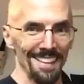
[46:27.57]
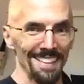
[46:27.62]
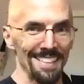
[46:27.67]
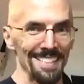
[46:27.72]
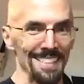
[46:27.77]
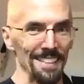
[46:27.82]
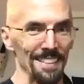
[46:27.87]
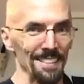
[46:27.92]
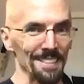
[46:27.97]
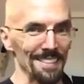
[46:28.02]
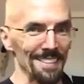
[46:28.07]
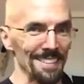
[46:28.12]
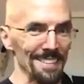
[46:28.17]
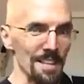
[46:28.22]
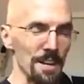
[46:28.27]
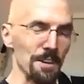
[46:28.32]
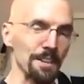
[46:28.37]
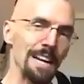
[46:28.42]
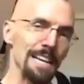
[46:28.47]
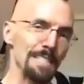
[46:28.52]
So there's
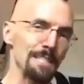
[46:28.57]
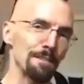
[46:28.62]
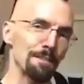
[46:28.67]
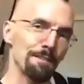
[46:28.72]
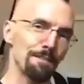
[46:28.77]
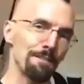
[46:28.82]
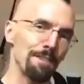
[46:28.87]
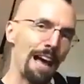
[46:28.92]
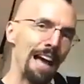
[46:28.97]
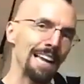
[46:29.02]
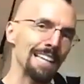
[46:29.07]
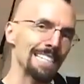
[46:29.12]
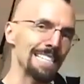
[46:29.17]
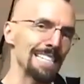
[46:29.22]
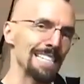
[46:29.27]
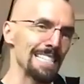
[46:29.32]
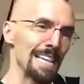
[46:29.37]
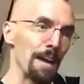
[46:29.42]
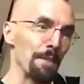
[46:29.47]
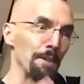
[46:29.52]
all kinds of
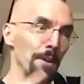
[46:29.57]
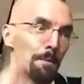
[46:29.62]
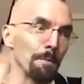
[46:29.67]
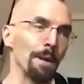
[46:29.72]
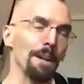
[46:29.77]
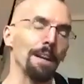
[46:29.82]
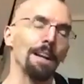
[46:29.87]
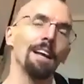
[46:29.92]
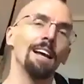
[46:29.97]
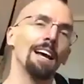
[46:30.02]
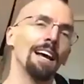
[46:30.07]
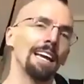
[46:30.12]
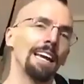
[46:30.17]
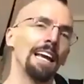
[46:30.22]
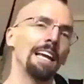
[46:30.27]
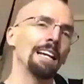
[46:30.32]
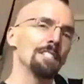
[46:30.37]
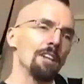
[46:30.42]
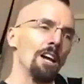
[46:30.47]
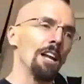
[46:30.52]
fallacies out there. But
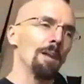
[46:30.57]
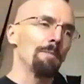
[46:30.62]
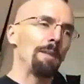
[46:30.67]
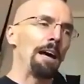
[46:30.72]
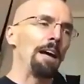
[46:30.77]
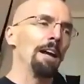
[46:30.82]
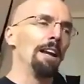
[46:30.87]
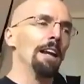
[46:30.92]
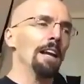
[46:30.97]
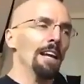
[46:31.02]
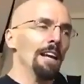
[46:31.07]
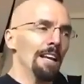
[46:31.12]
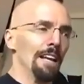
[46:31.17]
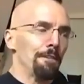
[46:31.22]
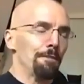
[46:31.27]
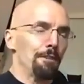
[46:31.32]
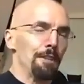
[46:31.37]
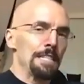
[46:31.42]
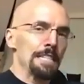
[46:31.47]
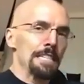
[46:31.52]
again, it's all about,
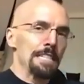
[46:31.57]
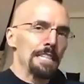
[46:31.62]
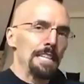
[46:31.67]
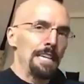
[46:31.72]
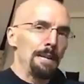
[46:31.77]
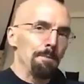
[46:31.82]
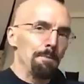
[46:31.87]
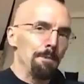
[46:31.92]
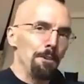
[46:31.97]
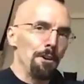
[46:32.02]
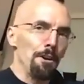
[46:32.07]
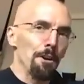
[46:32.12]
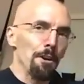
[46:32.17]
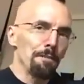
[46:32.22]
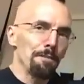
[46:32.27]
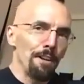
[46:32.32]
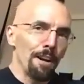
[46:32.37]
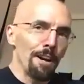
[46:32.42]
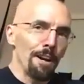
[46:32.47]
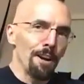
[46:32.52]
if we just keep
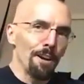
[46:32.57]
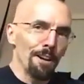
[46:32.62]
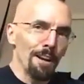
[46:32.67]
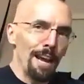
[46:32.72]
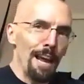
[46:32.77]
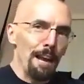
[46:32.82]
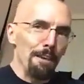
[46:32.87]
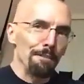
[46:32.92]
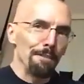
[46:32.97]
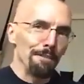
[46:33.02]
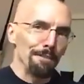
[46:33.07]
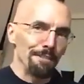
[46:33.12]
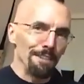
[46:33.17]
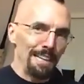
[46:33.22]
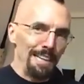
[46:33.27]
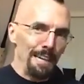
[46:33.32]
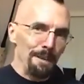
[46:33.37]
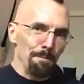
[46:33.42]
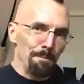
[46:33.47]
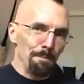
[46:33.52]
nerfing our life, if we
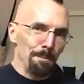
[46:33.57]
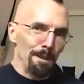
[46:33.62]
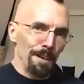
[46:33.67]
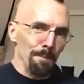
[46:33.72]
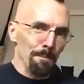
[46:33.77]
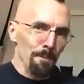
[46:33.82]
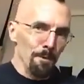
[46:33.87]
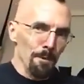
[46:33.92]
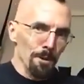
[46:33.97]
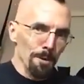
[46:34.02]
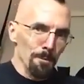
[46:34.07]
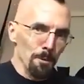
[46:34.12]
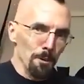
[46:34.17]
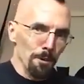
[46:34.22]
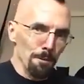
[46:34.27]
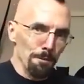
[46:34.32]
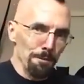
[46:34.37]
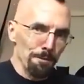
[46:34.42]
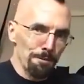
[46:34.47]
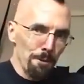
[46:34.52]
keep putting more and
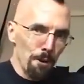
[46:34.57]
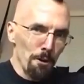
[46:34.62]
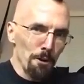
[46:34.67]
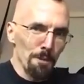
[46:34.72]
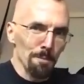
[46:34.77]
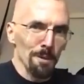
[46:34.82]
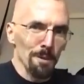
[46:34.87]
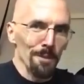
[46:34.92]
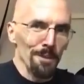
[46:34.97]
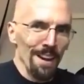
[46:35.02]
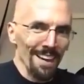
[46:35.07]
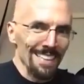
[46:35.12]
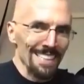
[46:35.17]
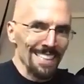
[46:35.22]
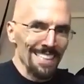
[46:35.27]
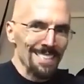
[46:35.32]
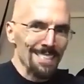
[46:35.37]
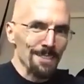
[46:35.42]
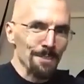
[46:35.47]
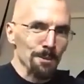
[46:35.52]
more foam around
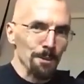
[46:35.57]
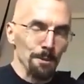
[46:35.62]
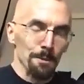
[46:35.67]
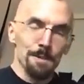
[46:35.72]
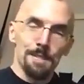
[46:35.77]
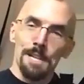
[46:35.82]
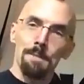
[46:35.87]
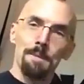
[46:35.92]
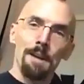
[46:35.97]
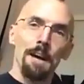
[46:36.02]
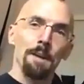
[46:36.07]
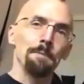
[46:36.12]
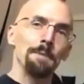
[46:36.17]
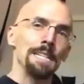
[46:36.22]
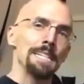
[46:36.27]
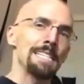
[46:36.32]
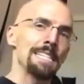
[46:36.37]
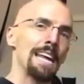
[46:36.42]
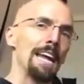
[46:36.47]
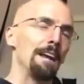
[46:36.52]
us, we'll somehow be
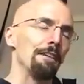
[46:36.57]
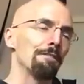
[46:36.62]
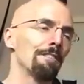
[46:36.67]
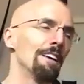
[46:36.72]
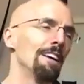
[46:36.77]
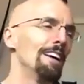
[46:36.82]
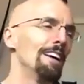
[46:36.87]
safe.